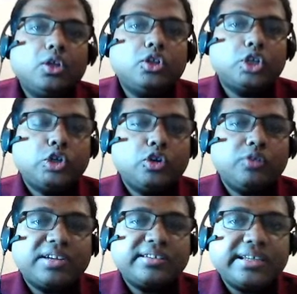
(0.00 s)
So
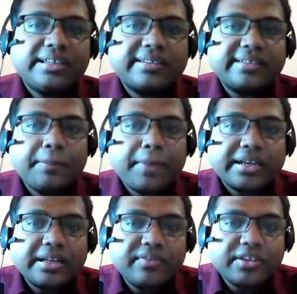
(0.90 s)
universities as
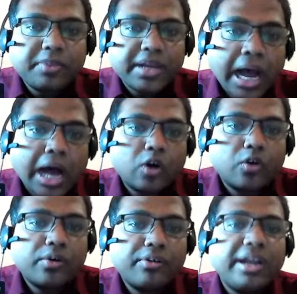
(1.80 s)
impact investment how?
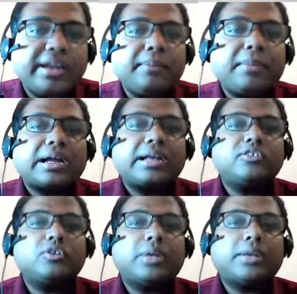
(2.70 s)
Creating
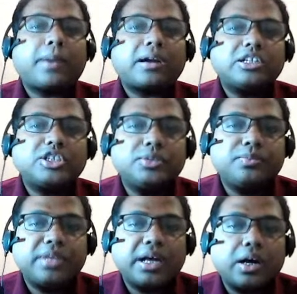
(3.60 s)
mechanism and partnership
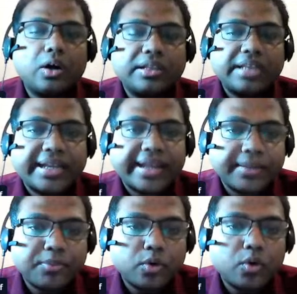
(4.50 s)
that
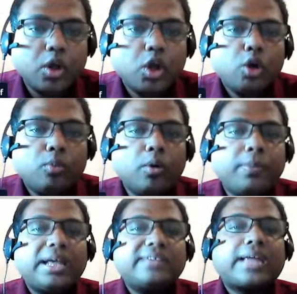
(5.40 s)
help to
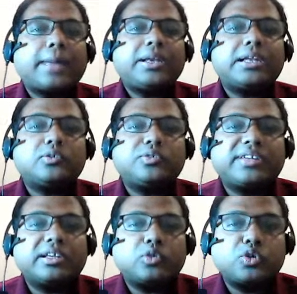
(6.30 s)
mobilize capital to
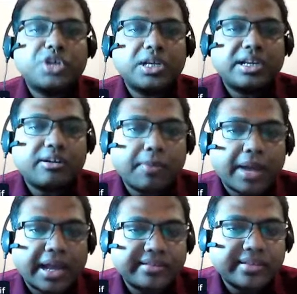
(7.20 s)
scale social
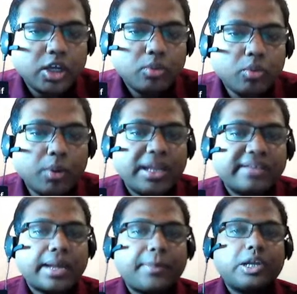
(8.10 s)
enterprise,
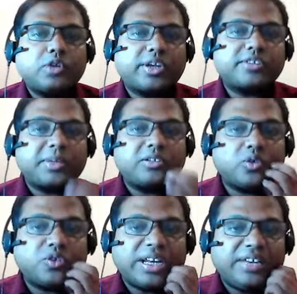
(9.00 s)
mobilize capital to expand
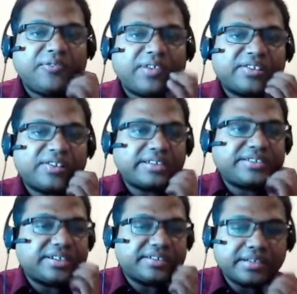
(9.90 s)
social
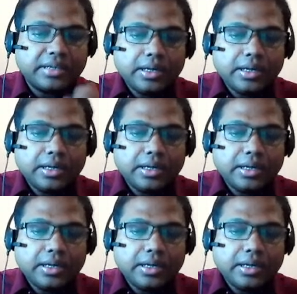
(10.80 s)
infrastructures.